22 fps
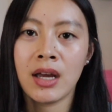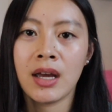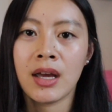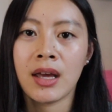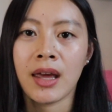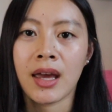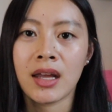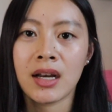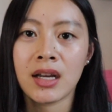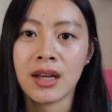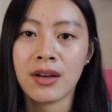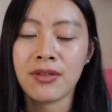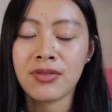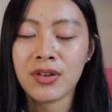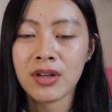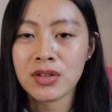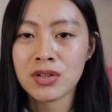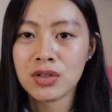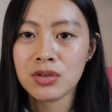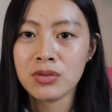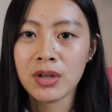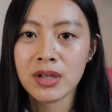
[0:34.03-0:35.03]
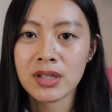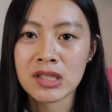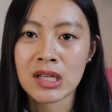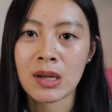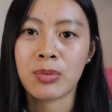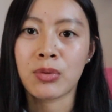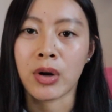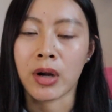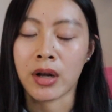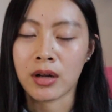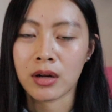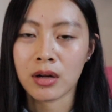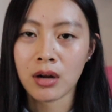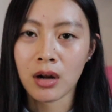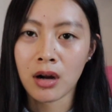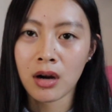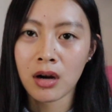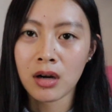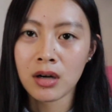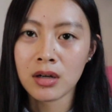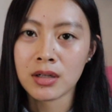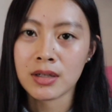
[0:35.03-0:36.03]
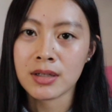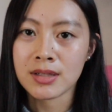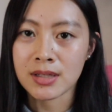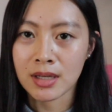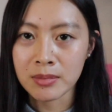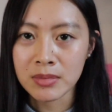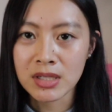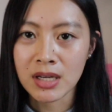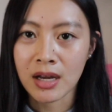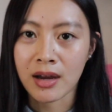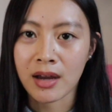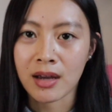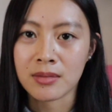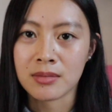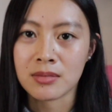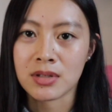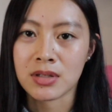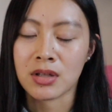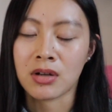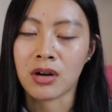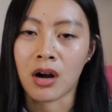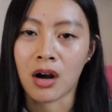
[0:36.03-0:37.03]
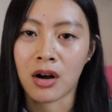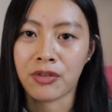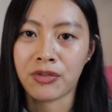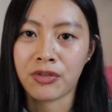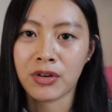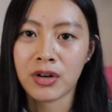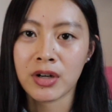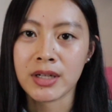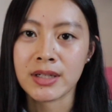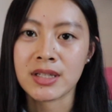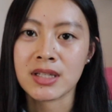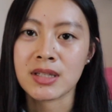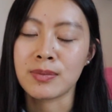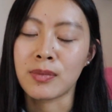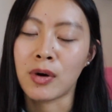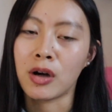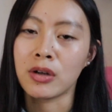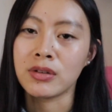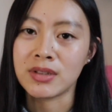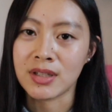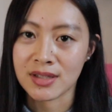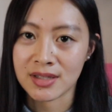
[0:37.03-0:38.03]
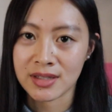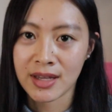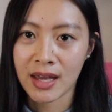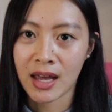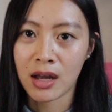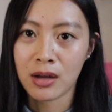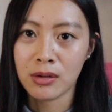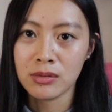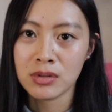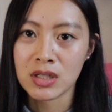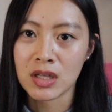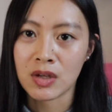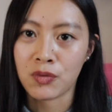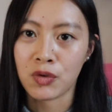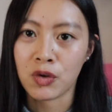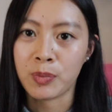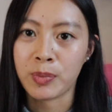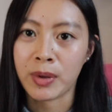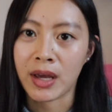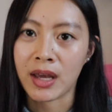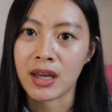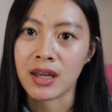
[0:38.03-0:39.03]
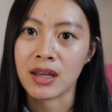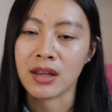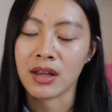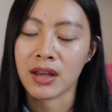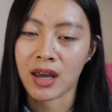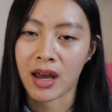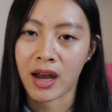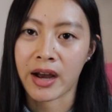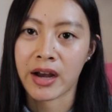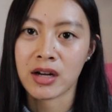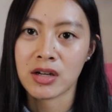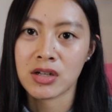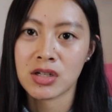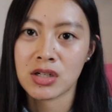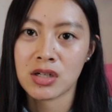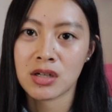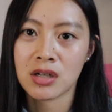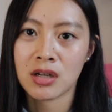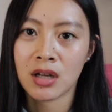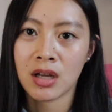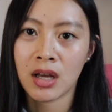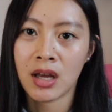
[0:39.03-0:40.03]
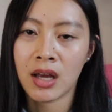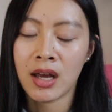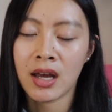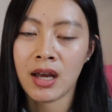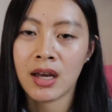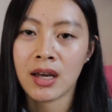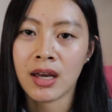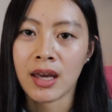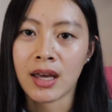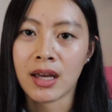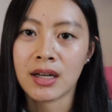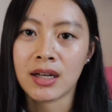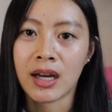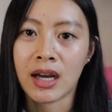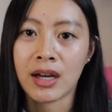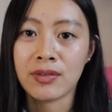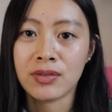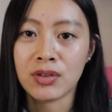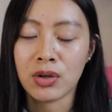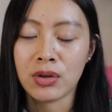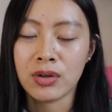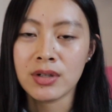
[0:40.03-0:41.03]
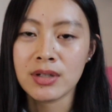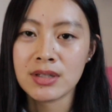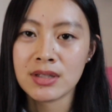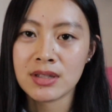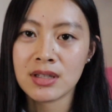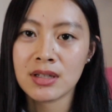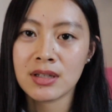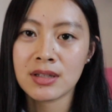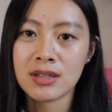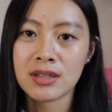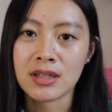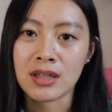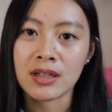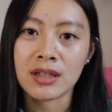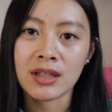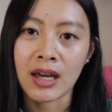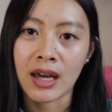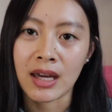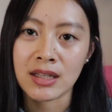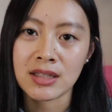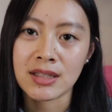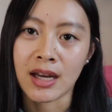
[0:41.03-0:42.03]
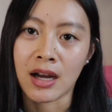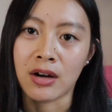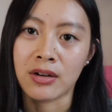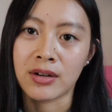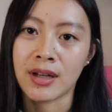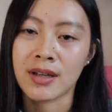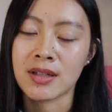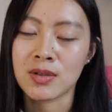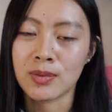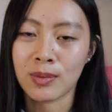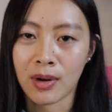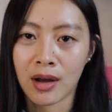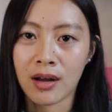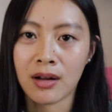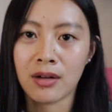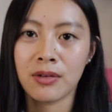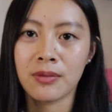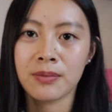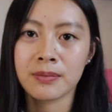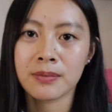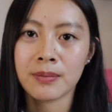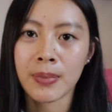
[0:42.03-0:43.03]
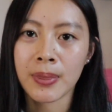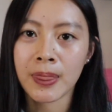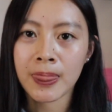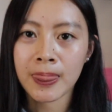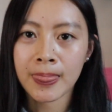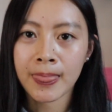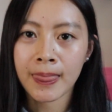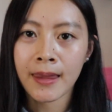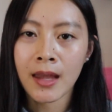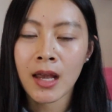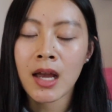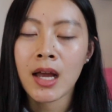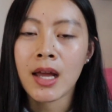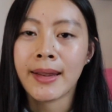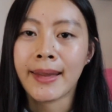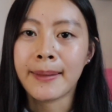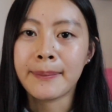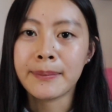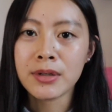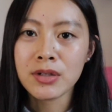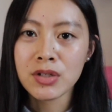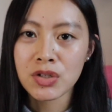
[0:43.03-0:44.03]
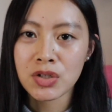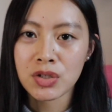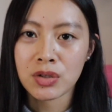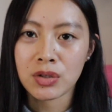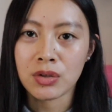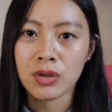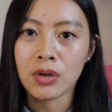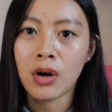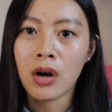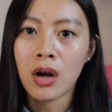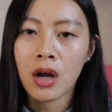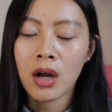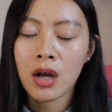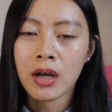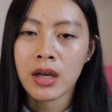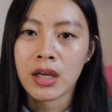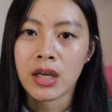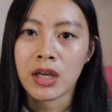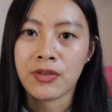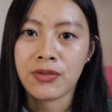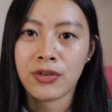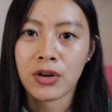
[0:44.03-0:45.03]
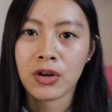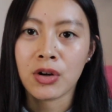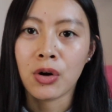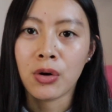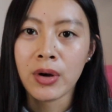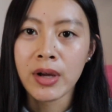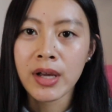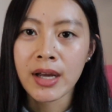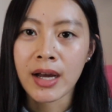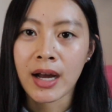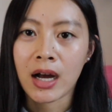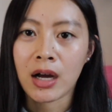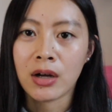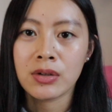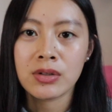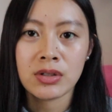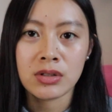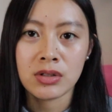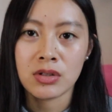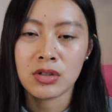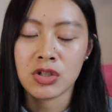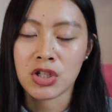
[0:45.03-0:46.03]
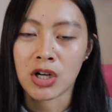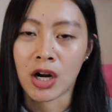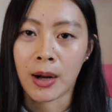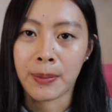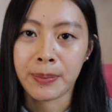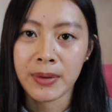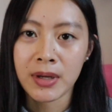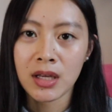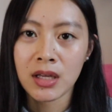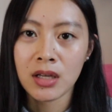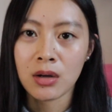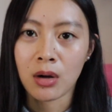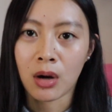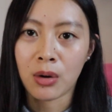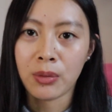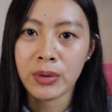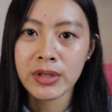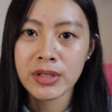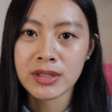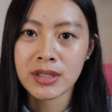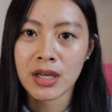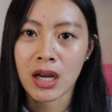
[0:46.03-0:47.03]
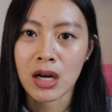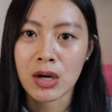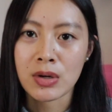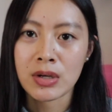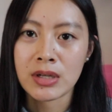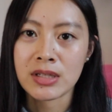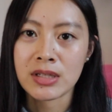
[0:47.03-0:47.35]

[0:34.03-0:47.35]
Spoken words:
And if they do accept credit card, sometimes they'll offer a small discount if you pay in cash. And I've noticed this in K-Town as well. Number 2, if you're going out shopping, always carry